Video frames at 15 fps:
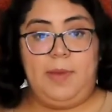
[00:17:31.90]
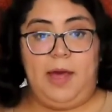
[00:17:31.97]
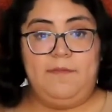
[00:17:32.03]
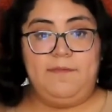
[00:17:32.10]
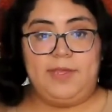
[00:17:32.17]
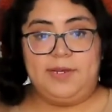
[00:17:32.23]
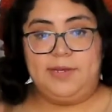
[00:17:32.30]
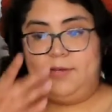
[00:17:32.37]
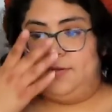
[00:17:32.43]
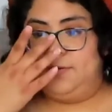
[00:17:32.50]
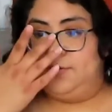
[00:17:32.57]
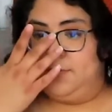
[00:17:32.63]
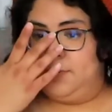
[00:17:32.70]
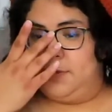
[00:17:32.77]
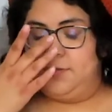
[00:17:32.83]
oven,
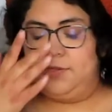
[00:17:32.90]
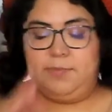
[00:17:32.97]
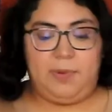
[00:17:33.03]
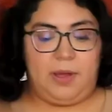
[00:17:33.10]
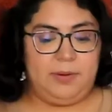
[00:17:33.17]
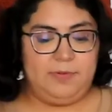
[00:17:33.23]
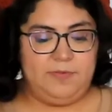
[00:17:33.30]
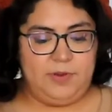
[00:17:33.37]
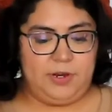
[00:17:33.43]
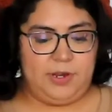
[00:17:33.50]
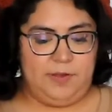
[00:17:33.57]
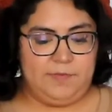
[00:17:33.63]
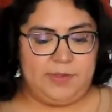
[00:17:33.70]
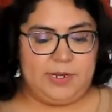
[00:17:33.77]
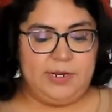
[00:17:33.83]
onto the bottom of your
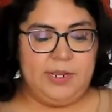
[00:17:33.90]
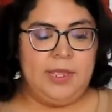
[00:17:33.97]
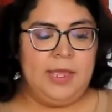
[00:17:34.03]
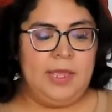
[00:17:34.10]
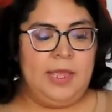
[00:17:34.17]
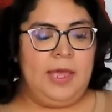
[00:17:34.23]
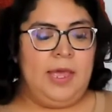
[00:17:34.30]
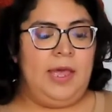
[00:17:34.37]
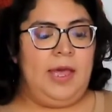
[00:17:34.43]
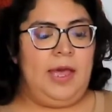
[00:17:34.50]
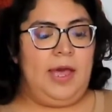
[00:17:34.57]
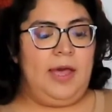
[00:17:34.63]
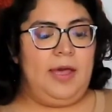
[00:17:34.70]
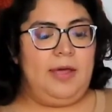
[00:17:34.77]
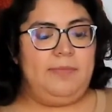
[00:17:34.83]
oven.
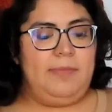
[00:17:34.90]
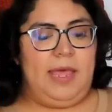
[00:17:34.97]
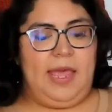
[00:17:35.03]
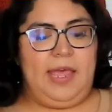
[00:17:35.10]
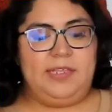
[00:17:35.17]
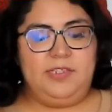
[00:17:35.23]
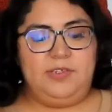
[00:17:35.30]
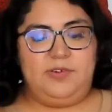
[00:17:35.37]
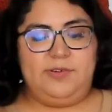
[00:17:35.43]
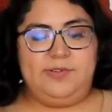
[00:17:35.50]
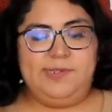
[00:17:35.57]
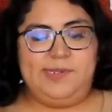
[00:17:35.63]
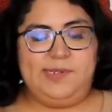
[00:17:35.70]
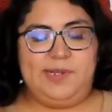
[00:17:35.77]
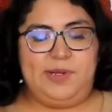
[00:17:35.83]
And
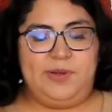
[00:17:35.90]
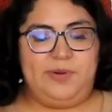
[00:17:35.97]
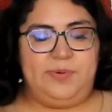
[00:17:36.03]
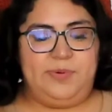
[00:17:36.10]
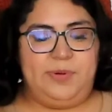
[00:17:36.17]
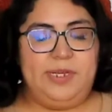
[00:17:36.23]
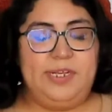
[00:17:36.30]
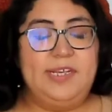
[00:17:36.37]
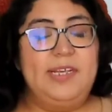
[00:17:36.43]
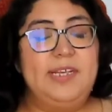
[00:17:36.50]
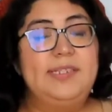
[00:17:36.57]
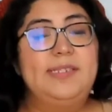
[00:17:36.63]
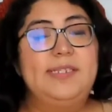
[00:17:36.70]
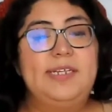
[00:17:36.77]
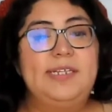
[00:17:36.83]
also,
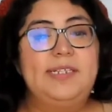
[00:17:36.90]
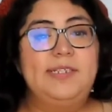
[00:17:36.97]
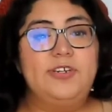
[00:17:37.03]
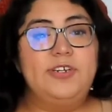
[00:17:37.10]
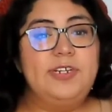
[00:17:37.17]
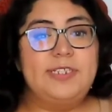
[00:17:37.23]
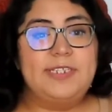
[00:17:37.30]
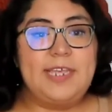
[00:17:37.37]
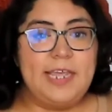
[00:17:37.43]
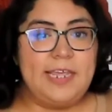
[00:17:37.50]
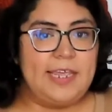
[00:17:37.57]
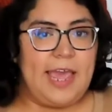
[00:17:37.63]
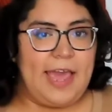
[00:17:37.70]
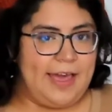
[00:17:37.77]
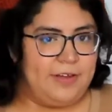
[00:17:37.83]
it's easier to
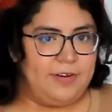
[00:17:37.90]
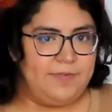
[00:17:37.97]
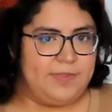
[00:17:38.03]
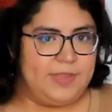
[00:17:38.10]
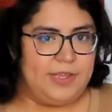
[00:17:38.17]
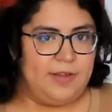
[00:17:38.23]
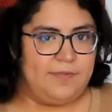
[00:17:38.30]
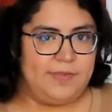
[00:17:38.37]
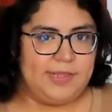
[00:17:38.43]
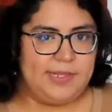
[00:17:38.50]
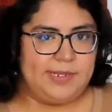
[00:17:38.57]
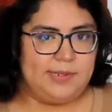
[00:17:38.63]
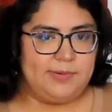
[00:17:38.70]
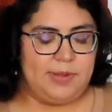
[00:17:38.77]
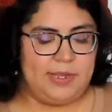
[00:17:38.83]
take out of the oven
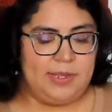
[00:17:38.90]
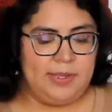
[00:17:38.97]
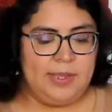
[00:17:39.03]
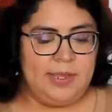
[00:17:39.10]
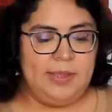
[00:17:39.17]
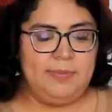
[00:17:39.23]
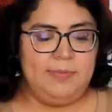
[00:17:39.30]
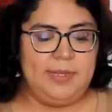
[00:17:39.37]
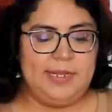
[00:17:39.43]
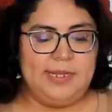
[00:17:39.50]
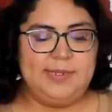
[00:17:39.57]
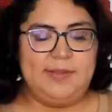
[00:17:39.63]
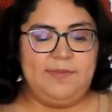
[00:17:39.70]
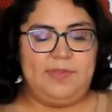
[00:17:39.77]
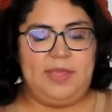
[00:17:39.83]
this way.
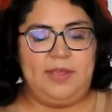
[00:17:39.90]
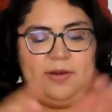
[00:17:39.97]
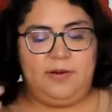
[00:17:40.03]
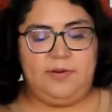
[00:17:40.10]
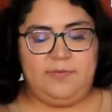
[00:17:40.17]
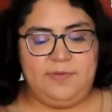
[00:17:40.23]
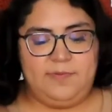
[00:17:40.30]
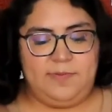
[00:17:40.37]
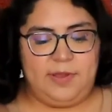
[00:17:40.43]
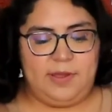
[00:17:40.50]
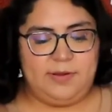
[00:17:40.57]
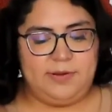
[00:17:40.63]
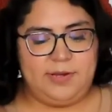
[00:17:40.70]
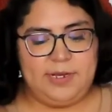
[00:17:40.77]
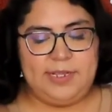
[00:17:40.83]
Because if they
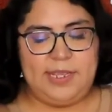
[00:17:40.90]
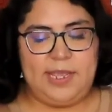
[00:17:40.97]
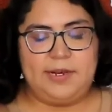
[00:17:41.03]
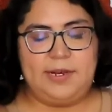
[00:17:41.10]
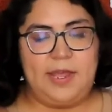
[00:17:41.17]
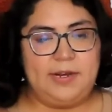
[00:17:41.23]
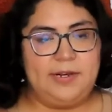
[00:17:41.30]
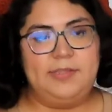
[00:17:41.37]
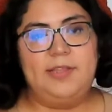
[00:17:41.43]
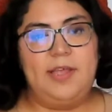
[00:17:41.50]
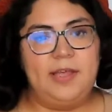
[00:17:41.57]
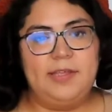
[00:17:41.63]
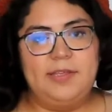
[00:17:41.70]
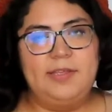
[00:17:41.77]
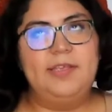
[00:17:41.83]
overflow, again,
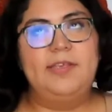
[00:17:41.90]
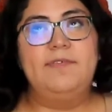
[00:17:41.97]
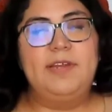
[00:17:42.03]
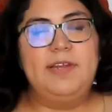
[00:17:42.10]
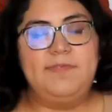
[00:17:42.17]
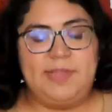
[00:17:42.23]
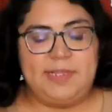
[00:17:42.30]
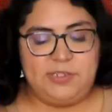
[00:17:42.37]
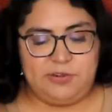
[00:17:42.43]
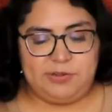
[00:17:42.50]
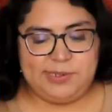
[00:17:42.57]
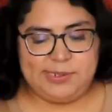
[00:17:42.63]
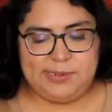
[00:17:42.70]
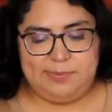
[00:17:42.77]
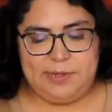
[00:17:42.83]
not even if they
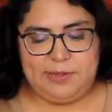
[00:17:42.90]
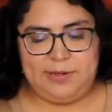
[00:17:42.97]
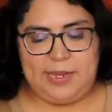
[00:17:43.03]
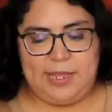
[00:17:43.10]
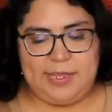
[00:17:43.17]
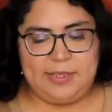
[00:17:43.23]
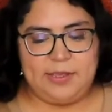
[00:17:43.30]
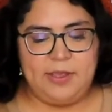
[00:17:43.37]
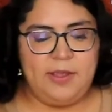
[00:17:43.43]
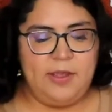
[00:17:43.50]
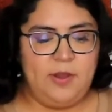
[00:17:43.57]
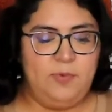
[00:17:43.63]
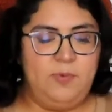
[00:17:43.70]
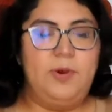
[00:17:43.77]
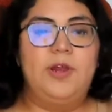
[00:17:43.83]
don't spill, like,
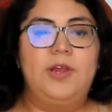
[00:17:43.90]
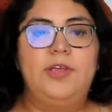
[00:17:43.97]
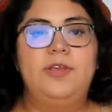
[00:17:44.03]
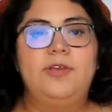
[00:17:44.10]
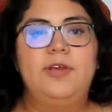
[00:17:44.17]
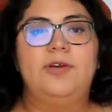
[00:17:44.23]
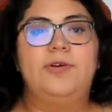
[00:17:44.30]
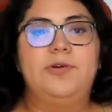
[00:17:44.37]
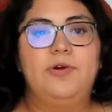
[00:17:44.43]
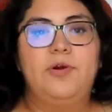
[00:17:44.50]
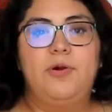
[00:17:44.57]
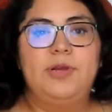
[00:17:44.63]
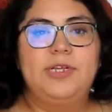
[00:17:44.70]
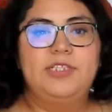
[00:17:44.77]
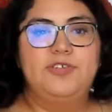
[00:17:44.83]
where are you
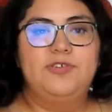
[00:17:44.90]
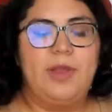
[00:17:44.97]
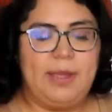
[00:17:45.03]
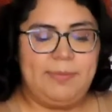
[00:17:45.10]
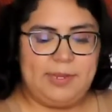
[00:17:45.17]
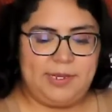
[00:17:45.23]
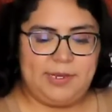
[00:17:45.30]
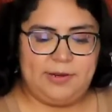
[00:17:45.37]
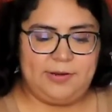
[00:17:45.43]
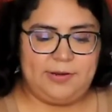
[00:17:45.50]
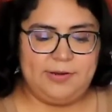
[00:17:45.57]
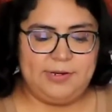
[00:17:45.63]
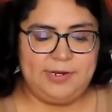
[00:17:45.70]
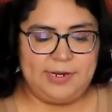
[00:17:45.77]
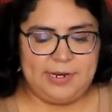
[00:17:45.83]
going to grab it here?